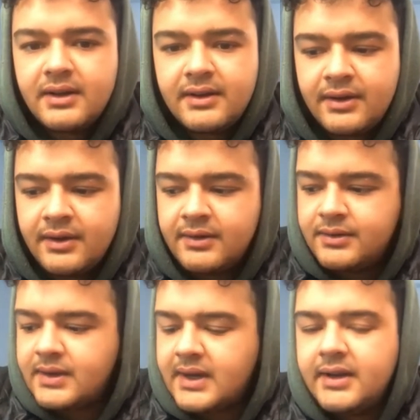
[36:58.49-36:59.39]
to
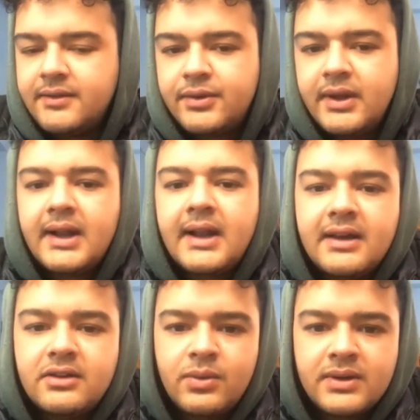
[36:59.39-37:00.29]
kind of
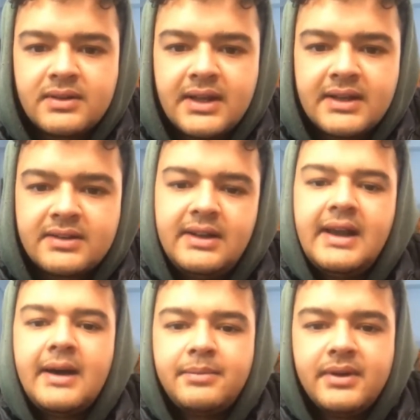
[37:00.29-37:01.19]
realize what's actually
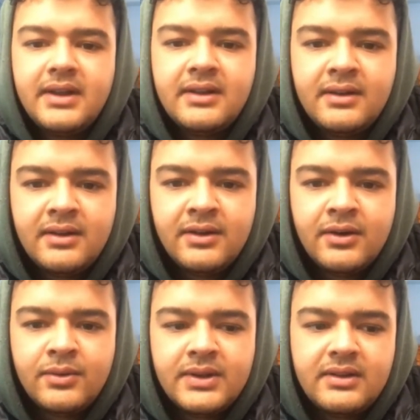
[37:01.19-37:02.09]
happening,
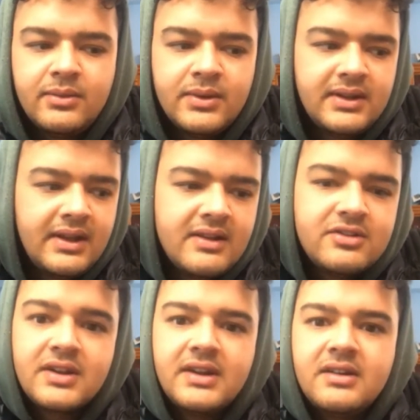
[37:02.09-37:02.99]
with the
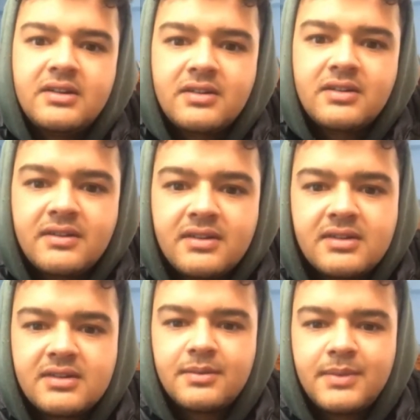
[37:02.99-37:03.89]
education
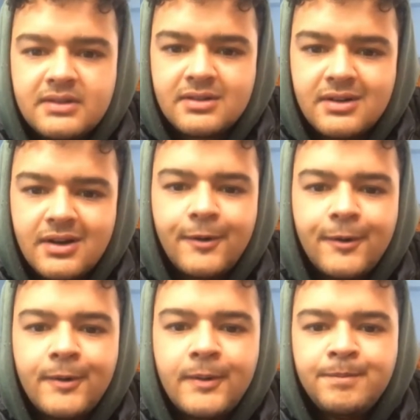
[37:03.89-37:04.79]
system a
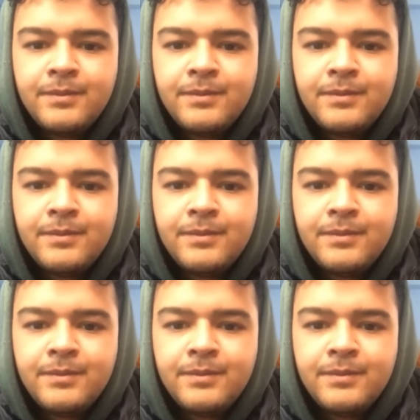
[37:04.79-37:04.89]
whole.